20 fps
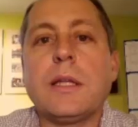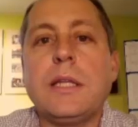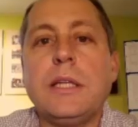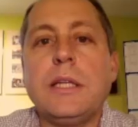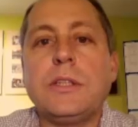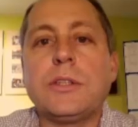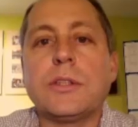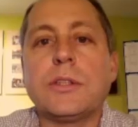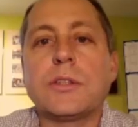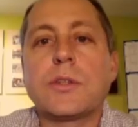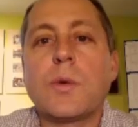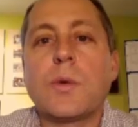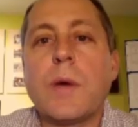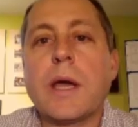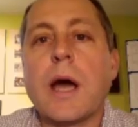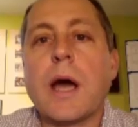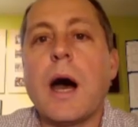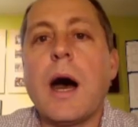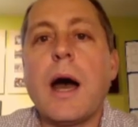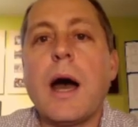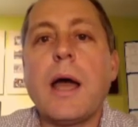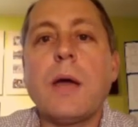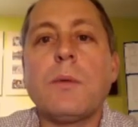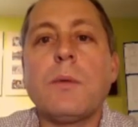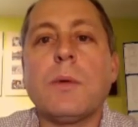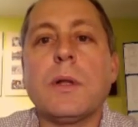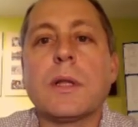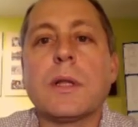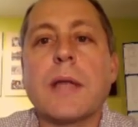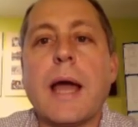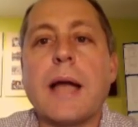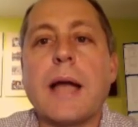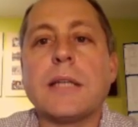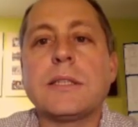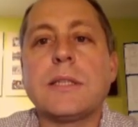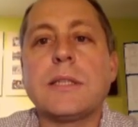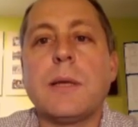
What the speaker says: a teacher's quick eye will catch